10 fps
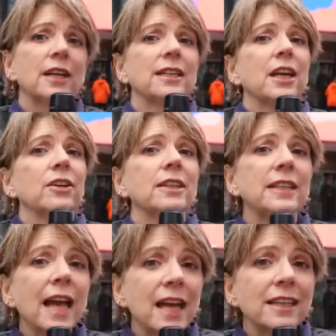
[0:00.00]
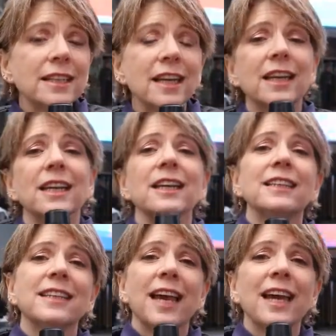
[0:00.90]
TerrAscend
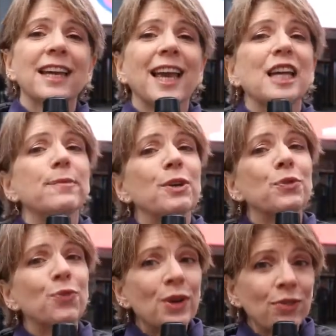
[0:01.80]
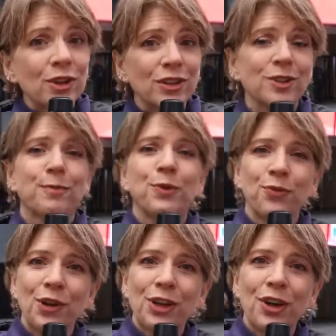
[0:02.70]
is a Canopy Rivers
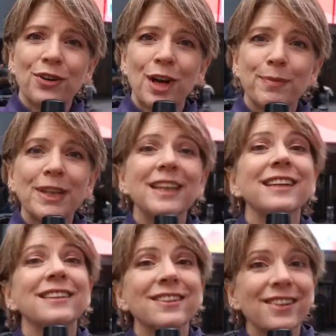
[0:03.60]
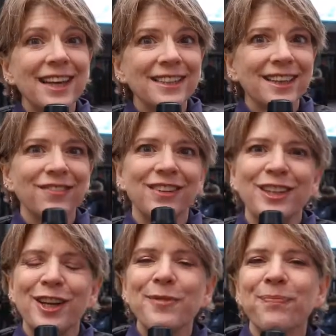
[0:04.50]
portfolio company, so that's
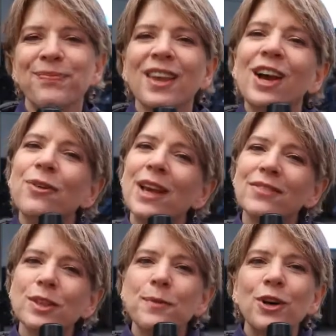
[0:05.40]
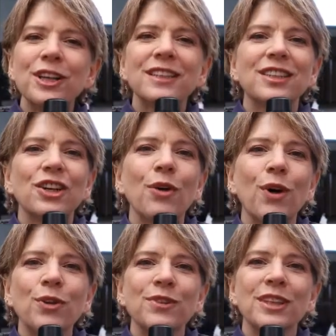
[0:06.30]
convenient. We have some earnings to go
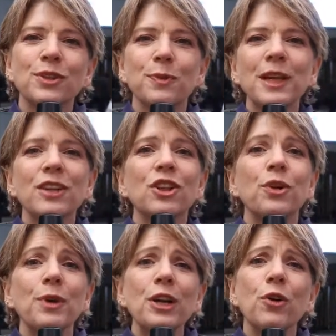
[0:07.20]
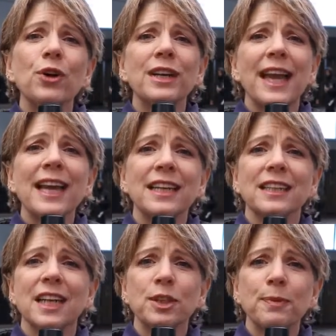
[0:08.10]
over this week. The Green
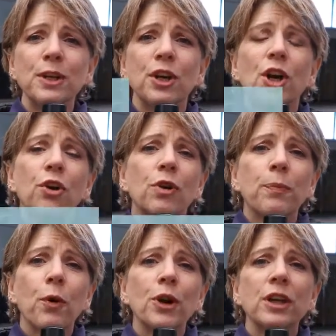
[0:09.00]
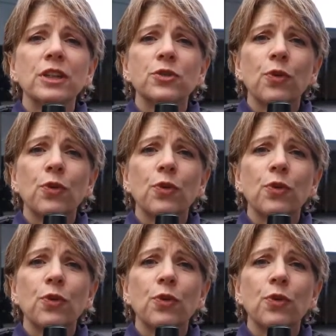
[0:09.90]
Organic Dutchman reported its